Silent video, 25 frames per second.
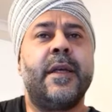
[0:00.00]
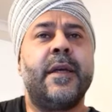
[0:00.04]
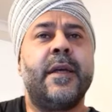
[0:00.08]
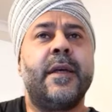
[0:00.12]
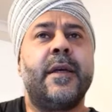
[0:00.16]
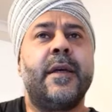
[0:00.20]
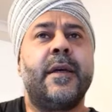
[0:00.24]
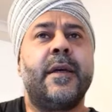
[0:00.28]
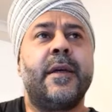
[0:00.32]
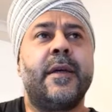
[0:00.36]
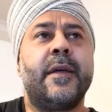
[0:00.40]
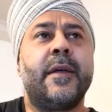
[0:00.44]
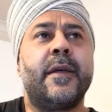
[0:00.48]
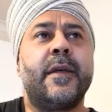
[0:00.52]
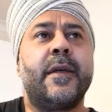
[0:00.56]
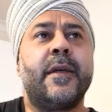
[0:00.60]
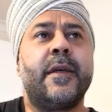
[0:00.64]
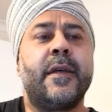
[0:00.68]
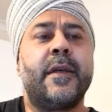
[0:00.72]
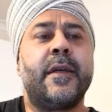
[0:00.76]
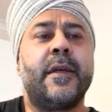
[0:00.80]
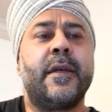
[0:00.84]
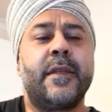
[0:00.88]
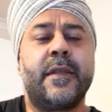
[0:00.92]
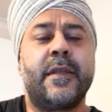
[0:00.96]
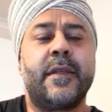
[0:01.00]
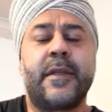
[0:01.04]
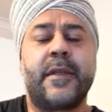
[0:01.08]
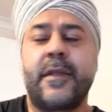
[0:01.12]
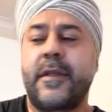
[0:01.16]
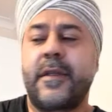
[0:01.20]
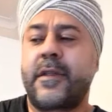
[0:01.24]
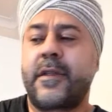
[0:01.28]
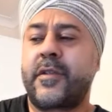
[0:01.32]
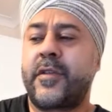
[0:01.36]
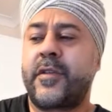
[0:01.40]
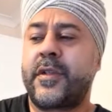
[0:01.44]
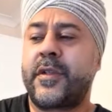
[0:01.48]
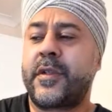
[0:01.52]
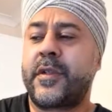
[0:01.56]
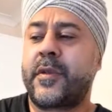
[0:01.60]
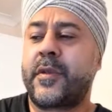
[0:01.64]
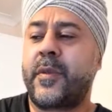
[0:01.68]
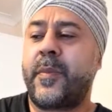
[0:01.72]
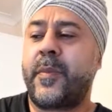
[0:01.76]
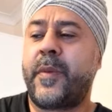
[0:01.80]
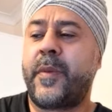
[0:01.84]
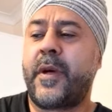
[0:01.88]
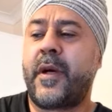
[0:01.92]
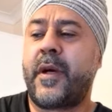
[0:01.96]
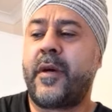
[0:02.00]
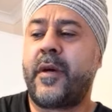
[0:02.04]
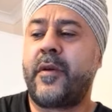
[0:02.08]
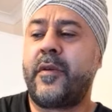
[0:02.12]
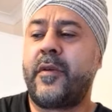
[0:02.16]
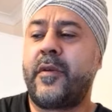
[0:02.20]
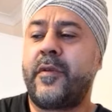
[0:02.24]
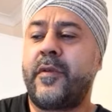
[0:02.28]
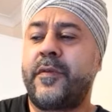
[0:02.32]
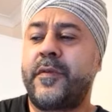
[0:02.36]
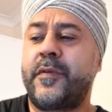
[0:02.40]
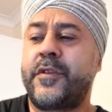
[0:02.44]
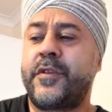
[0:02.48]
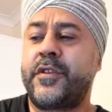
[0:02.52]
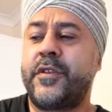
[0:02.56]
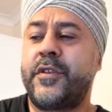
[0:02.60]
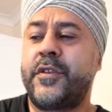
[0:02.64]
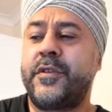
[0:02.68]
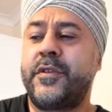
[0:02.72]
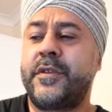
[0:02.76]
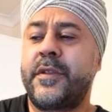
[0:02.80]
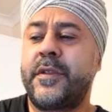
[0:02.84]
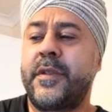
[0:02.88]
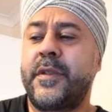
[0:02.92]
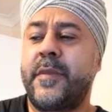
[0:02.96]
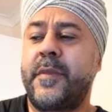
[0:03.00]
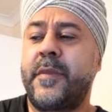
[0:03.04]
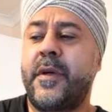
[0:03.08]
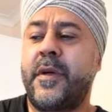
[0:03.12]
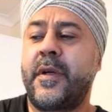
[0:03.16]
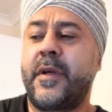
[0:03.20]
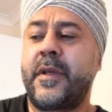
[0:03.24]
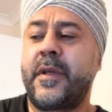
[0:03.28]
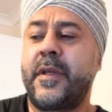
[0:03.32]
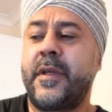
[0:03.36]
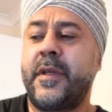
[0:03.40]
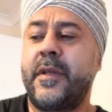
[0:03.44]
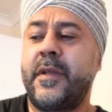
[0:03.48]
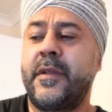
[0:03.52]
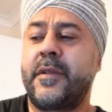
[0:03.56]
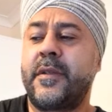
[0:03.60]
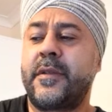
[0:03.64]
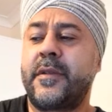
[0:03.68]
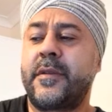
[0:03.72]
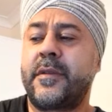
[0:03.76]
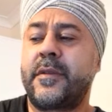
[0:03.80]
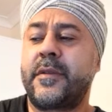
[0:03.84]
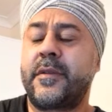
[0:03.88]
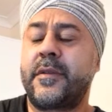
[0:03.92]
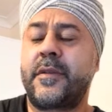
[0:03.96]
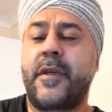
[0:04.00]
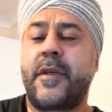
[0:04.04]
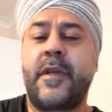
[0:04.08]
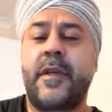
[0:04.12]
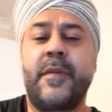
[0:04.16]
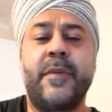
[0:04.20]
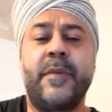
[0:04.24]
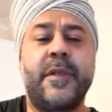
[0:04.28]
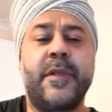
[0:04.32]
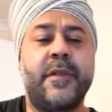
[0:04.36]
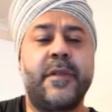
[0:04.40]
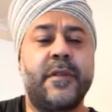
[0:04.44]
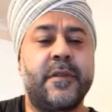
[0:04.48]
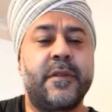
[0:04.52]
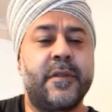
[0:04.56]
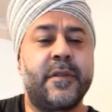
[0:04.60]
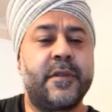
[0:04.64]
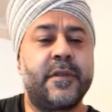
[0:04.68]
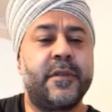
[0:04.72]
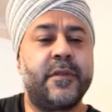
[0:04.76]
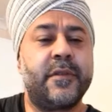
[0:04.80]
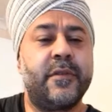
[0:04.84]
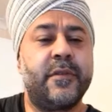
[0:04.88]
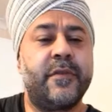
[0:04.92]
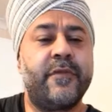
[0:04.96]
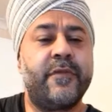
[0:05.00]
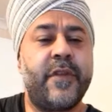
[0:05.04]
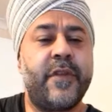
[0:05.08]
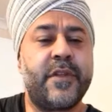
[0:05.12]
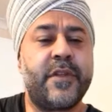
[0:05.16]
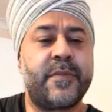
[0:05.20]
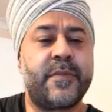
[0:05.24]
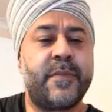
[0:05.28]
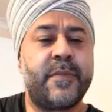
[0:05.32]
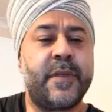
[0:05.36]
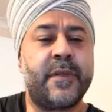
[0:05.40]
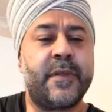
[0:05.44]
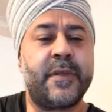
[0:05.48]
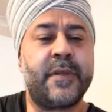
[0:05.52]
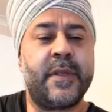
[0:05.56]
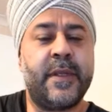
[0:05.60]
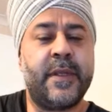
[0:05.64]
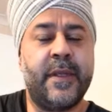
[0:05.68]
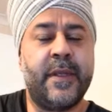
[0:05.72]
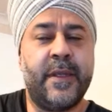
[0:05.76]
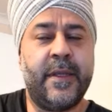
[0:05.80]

I think a critical part of choosing the market and timing your investment